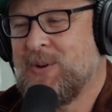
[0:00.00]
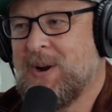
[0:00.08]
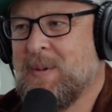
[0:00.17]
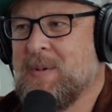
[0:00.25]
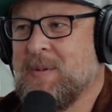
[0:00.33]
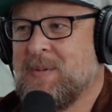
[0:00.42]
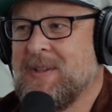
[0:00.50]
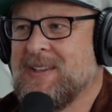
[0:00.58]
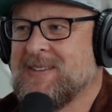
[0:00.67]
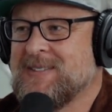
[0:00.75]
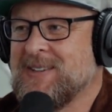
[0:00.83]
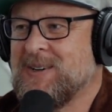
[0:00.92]
Probably be
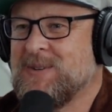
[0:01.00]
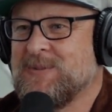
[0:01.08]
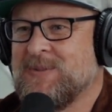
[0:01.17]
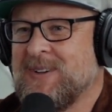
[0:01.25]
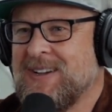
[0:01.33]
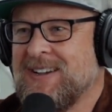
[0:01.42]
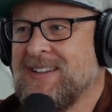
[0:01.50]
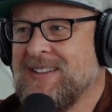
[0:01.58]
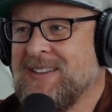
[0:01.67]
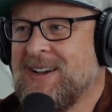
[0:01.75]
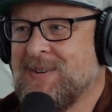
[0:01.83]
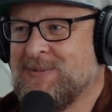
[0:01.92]
a
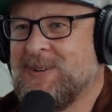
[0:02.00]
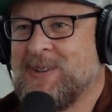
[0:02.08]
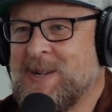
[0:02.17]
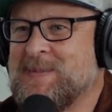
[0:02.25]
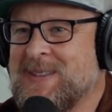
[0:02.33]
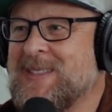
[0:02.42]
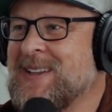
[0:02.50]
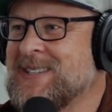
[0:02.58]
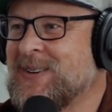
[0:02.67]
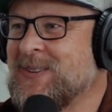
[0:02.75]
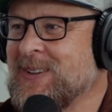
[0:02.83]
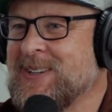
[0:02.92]
not falling up on the things
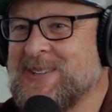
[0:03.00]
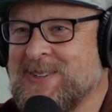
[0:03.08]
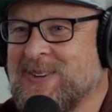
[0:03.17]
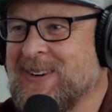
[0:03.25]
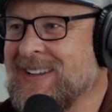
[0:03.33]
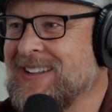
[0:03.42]
I really enjoy,